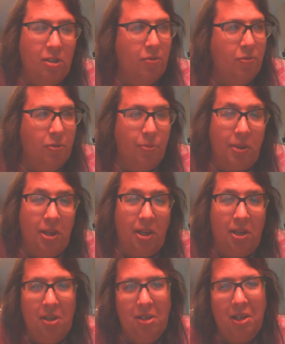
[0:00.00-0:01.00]
For
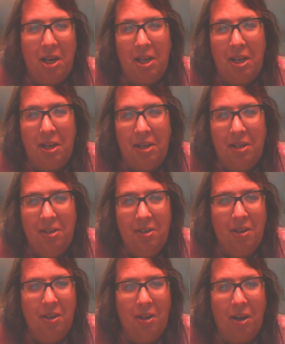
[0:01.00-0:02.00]
me, I
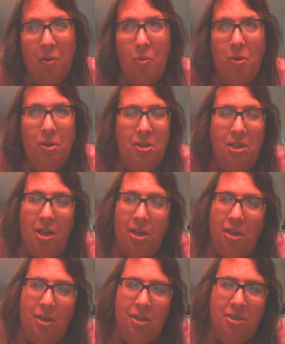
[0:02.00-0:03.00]
want
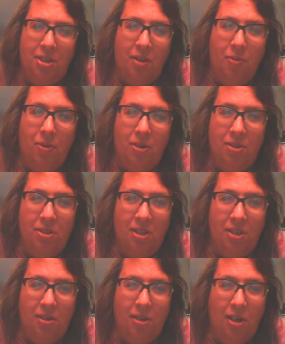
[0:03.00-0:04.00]
chaos. I want
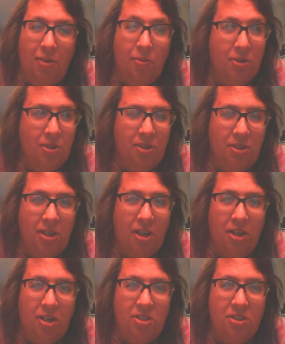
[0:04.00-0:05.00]

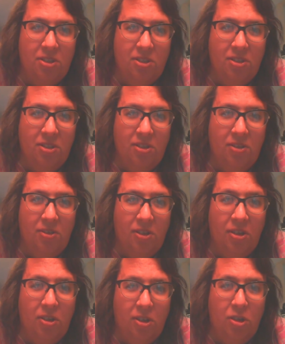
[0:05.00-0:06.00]
chaos
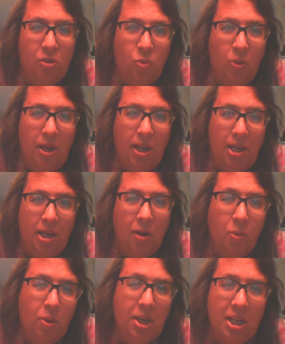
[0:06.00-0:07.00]
in a good way. I
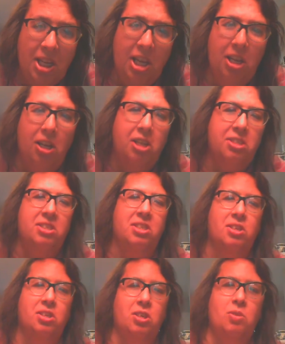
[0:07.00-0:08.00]
want a chaos in
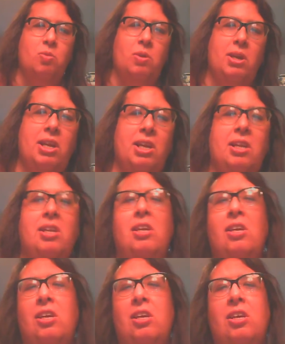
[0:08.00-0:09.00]
a good way
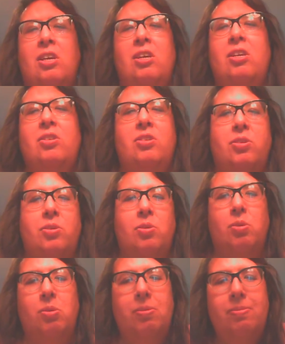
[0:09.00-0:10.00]

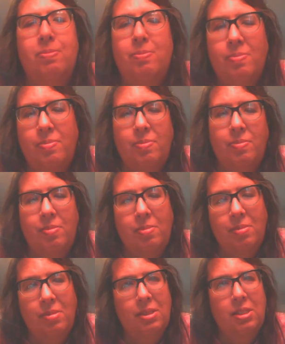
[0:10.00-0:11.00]
to
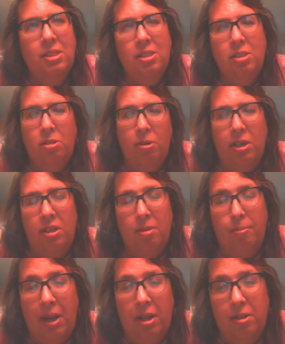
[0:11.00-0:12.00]
create the
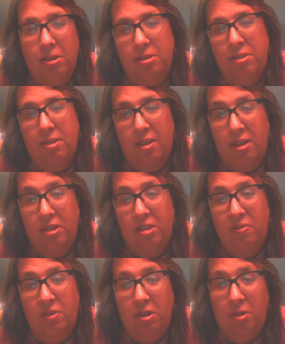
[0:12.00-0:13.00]
balance on this
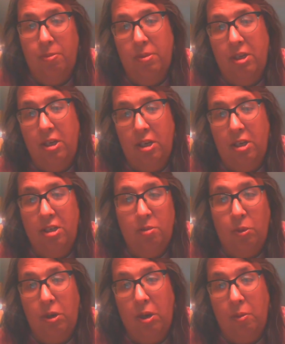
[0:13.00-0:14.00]
fucking planet. That's
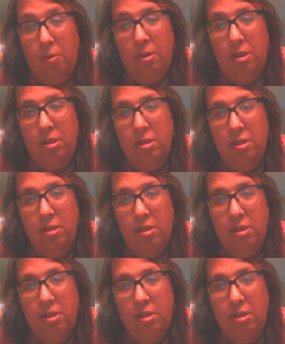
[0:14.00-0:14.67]
what I want.